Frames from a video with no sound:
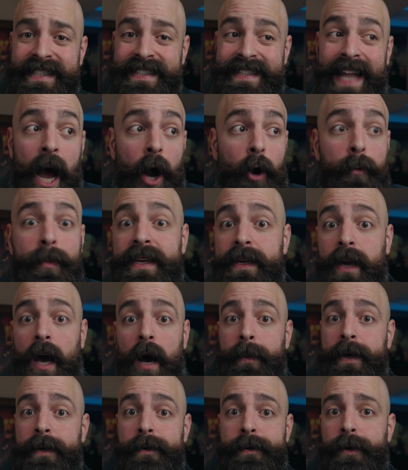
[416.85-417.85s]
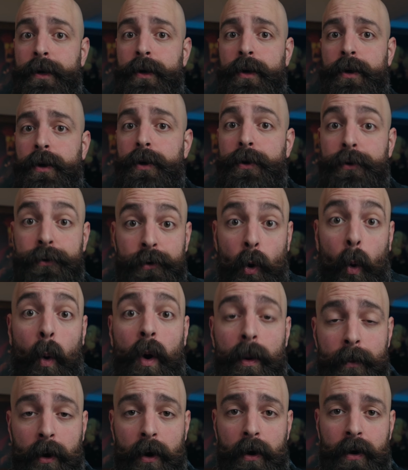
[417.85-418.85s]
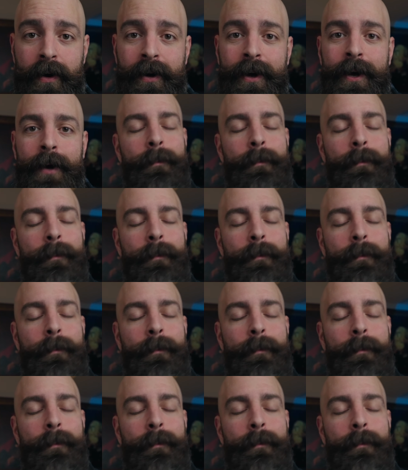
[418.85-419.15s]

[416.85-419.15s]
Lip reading: now becoming normal.